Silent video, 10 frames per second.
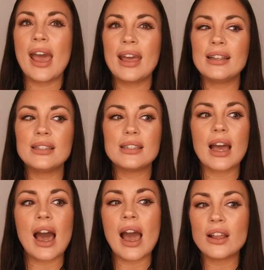and
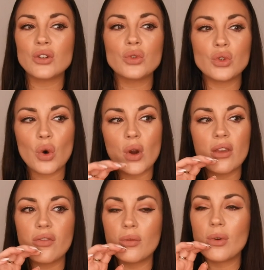I don't know
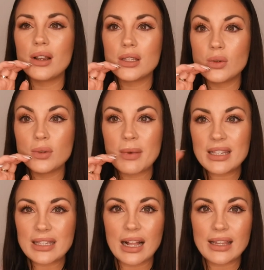if it really suits my
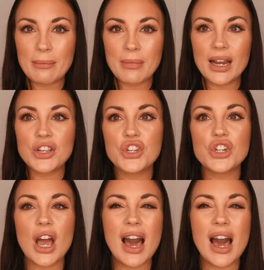style that much.